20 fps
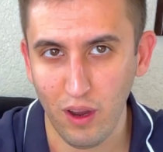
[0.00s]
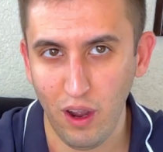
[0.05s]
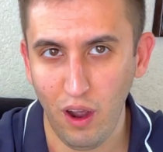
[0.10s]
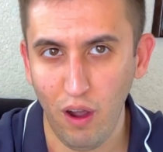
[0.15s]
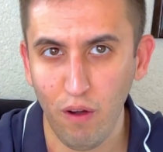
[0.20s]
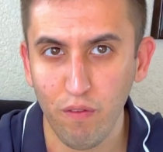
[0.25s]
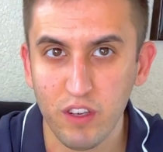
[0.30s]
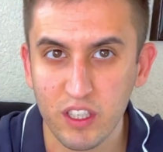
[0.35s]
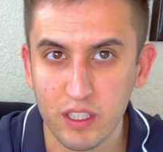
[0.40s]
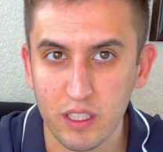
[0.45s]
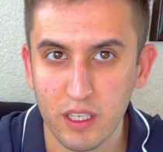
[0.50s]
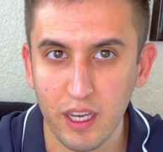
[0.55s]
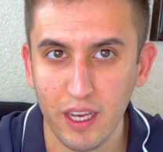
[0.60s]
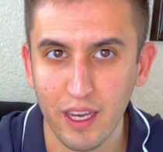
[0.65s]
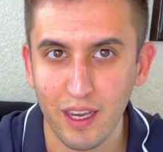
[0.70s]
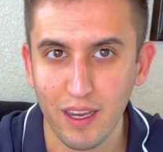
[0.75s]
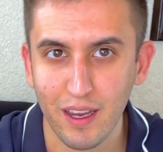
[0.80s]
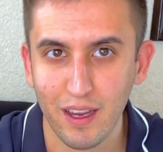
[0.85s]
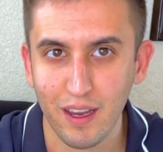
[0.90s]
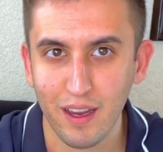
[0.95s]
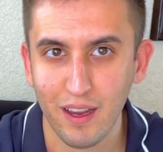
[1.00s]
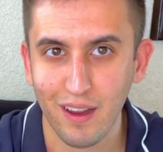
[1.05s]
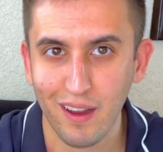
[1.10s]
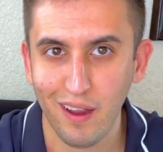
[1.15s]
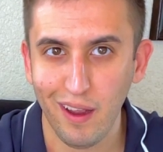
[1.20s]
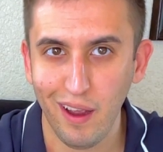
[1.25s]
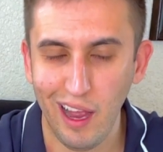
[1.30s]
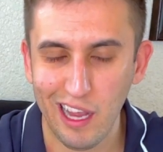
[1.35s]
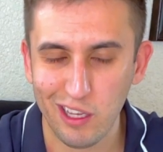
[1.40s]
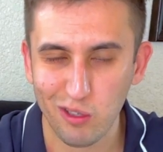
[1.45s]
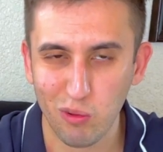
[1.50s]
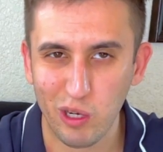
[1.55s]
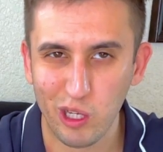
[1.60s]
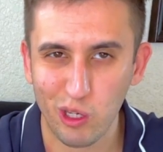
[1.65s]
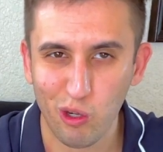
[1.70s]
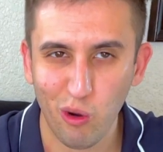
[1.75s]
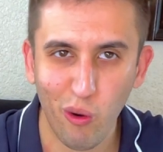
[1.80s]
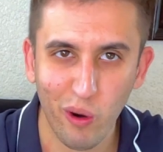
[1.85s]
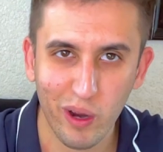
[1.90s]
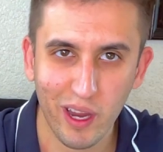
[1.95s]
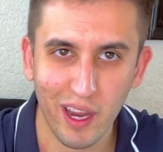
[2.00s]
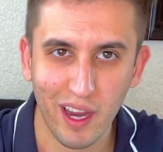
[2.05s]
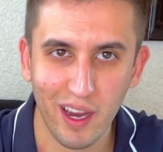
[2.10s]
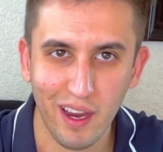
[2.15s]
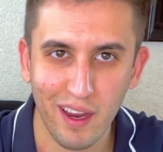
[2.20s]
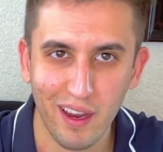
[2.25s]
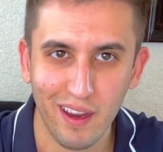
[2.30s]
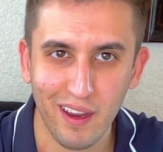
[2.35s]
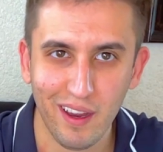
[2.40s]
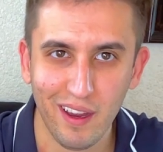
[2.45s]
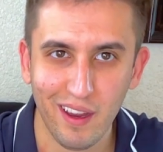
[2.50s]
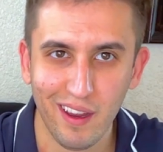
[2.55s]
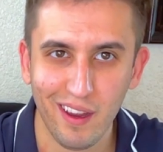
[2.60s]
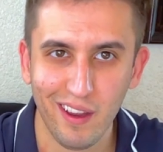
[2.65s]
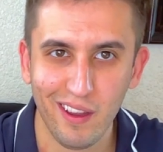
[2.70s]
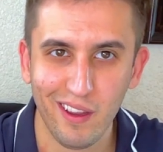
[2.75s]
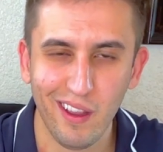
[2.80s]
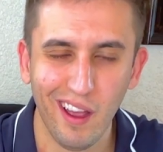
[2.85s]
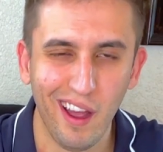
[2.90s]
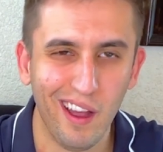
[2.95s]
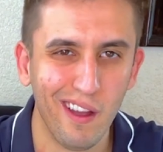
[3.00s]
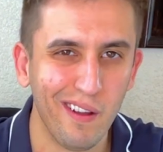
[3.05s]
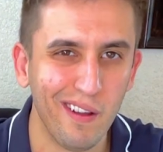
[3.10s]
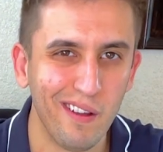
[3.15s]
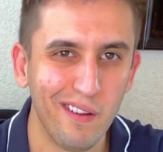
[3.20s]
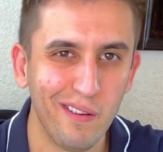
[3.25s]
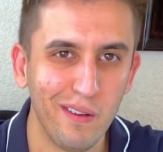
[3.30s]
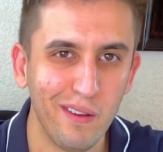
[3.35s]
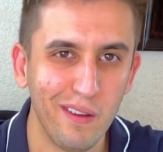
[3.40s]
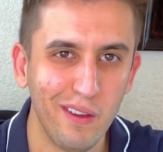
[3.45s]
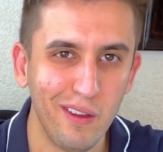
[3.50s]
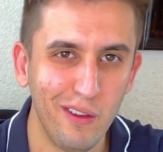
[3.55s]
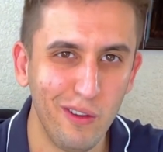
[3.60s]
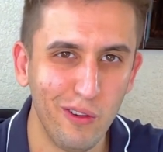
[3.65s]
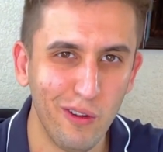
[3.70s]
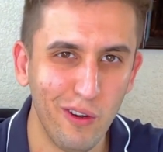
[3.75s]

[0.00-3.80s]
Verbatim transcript: Obviously, as we're talking, you're